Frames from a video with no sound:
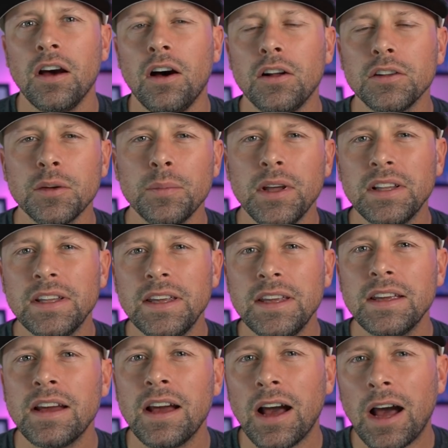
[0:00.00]

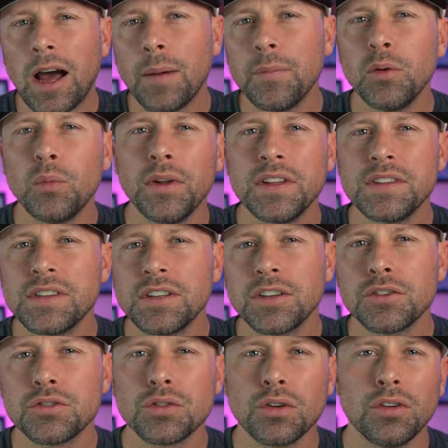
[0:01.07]
ultimately, I'm the one that's in
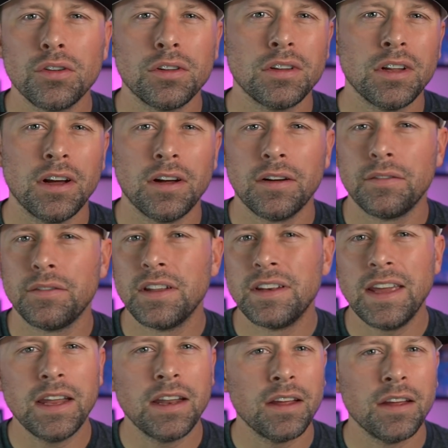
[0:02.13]
control of the
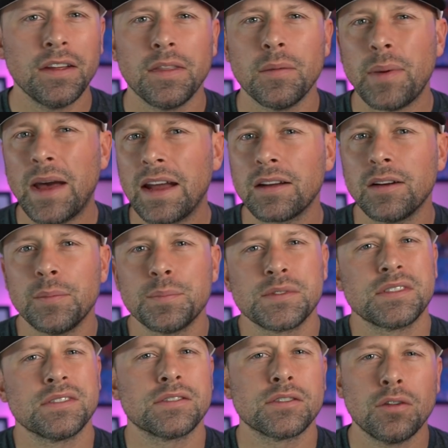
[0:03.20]
data, the
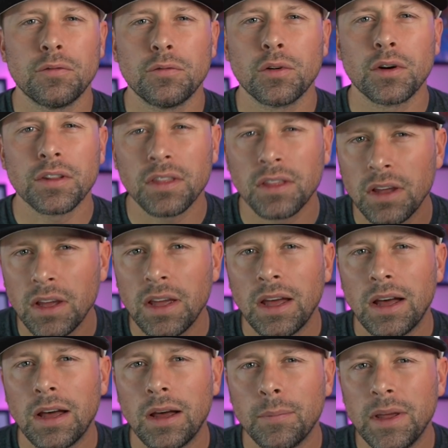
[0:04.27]
backups, and so forth.
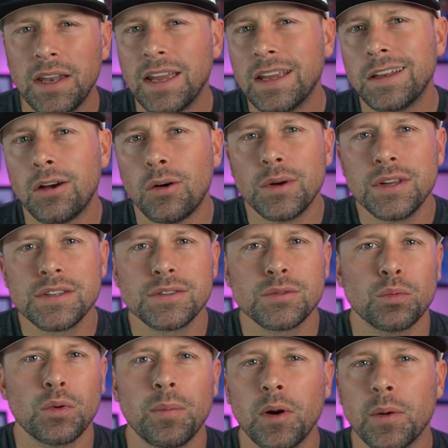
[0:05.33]
Um, and I can always
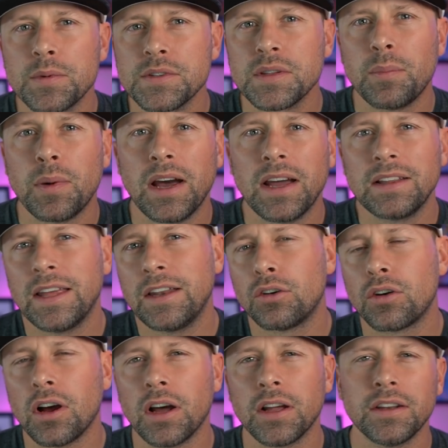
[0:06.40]
repurpose the Pi
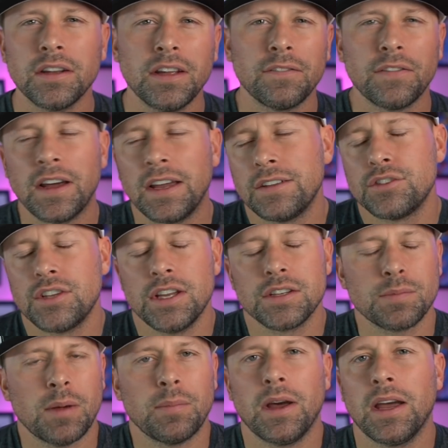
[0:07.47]
later on if I
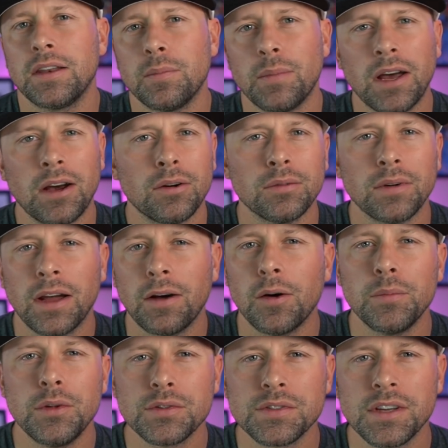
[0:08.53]
change my mind about how
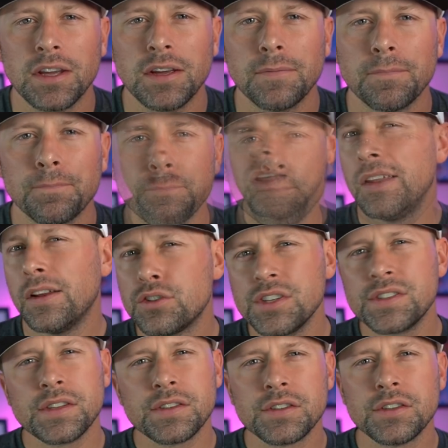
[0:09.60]
I'm using it. Now,
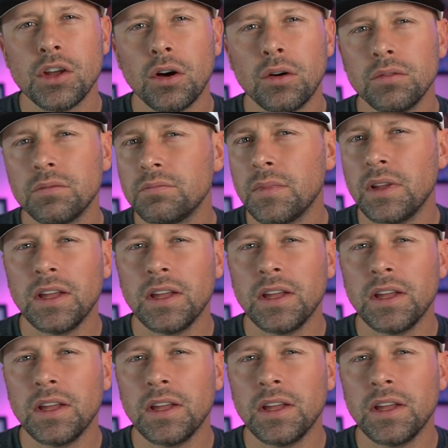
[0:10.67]
just as a note,